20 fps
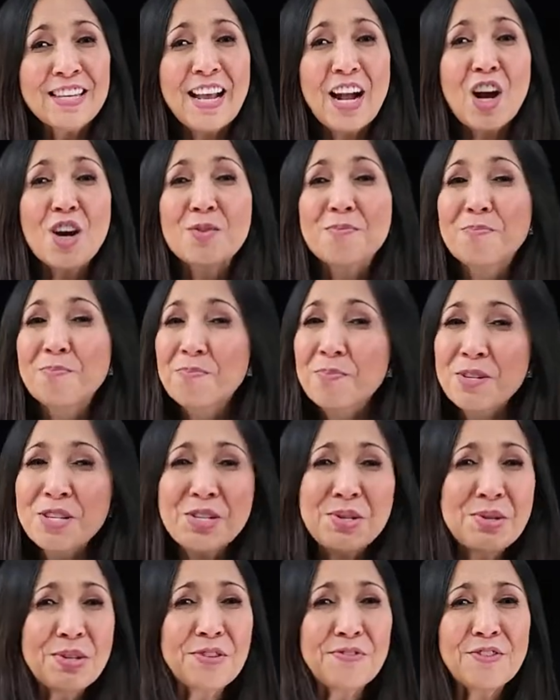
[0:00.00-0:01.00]
to see how
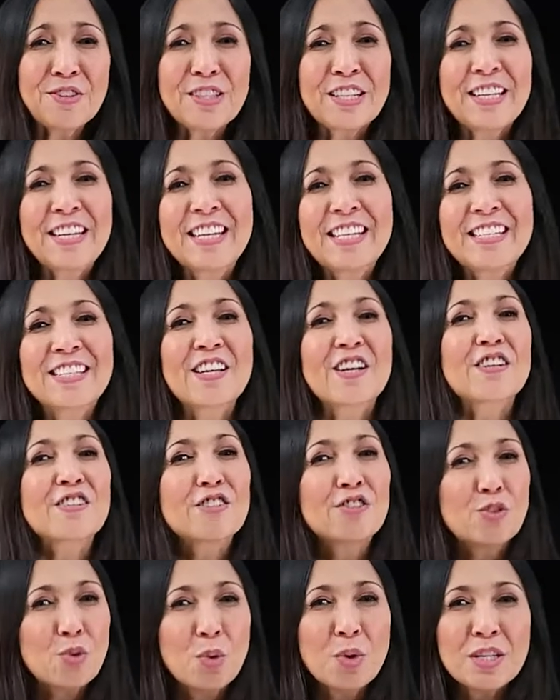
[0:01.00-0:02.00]
beautiful it is,
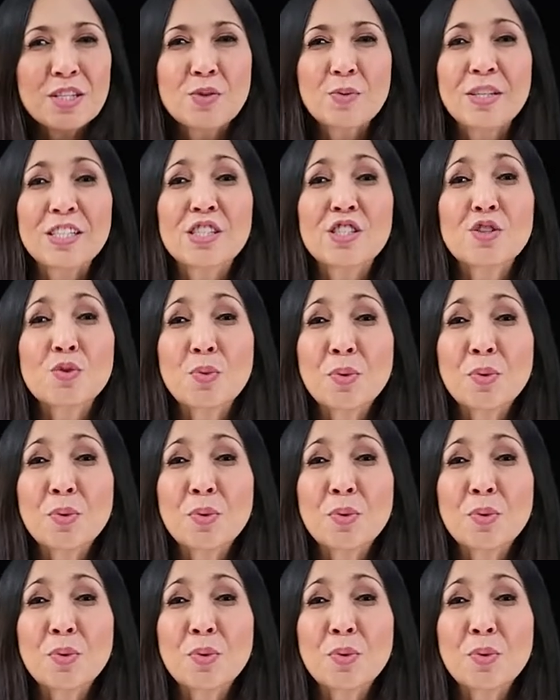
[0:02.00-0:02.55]
adorned with